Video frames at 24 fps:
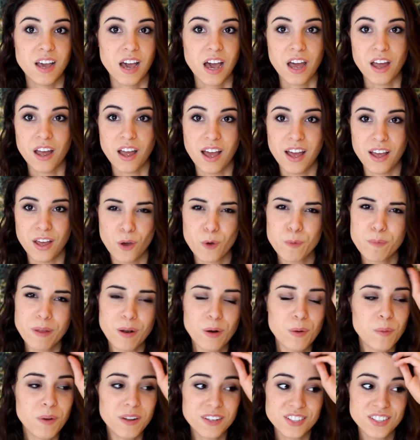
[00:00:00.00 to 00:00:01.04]
I hope they
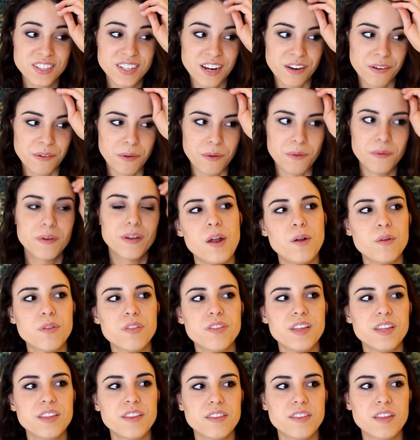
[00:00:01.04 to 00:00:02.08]
don't watch it. I don't know. I don't
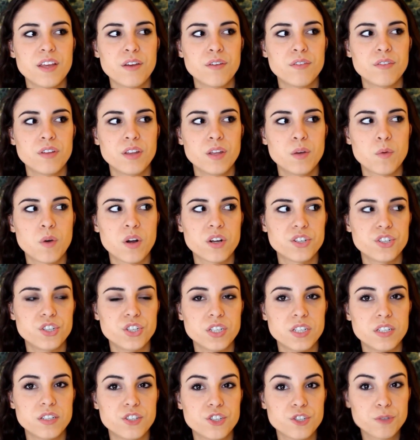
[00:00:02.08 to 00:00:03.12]
think that they really watch
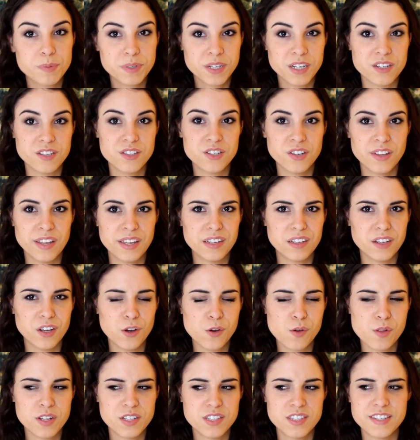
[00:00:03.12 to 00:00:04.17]
it just because they're like,
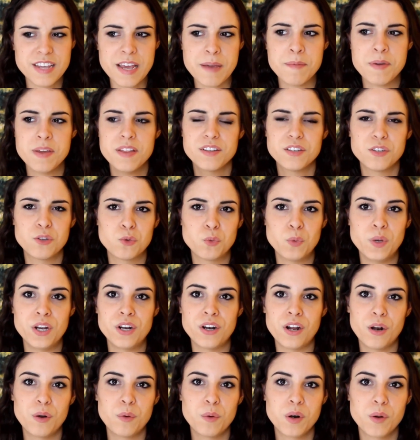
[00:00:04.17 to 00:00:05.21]
oh, that's Sammy, this is weird,
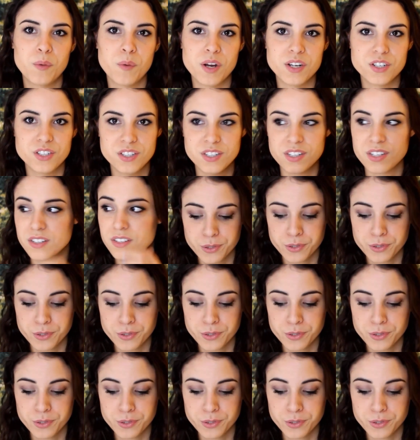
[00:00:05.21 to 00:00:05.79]
I don't want to watch this.